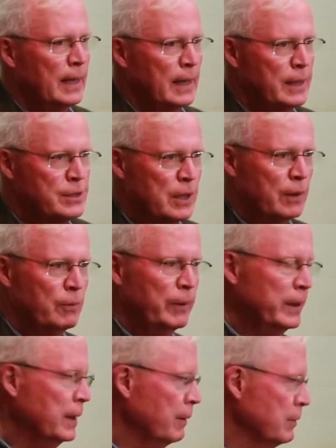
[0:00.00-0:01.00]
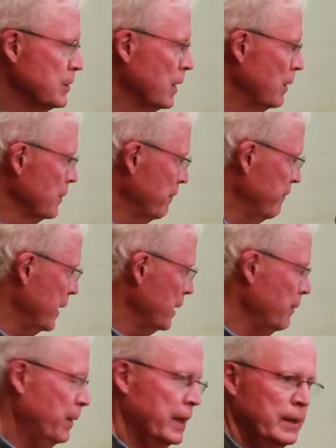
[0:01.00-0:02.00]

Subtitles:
So when they were told to evacuate,